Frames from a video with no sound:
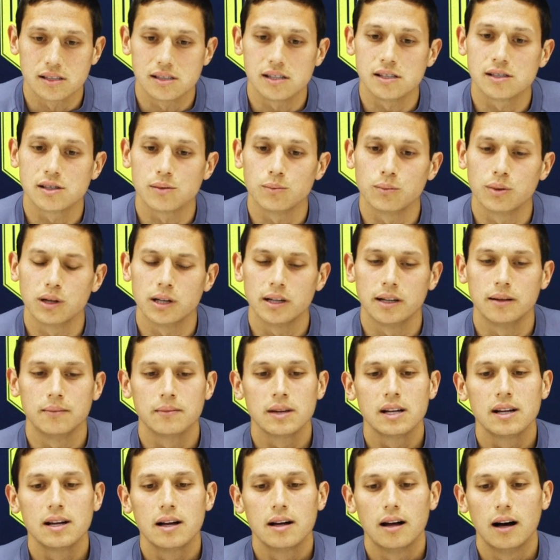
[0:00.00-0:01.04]
season, but,
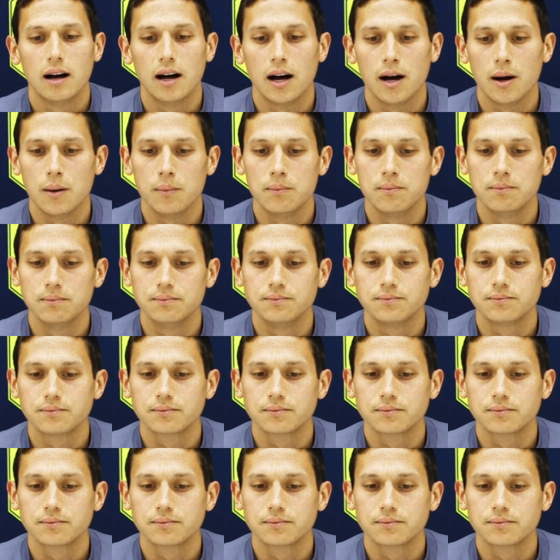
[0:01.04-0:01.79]
you